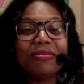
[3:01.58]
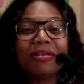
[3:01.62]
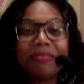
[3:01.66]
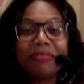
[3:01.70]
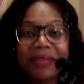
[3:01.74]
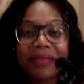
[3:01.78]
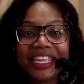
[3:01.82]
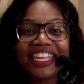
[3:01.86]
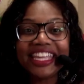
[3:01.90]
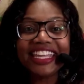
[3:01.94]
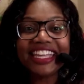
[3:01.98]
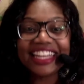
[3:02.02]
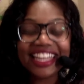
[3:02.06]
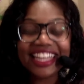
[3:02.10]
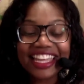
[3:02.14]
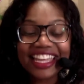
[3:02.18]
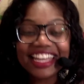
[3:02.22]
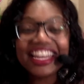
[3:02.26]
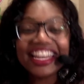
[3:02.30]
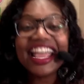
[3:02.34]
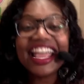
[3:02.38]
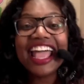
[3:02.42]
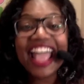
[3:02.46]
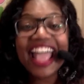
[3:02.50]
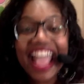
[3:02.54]
repeat it.
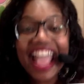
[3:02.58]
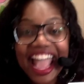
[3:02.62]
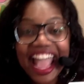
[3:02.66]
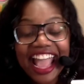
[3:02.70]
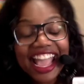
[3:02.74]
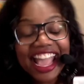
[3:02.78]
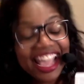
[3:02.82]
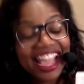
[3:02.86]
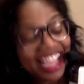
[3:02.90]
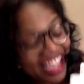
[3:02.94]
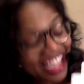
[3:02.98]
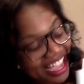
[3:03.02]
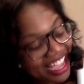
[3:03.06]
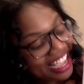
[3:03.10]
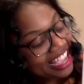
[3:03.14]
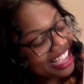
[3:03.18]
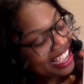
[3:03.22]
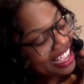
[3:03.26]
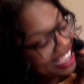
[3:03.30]
A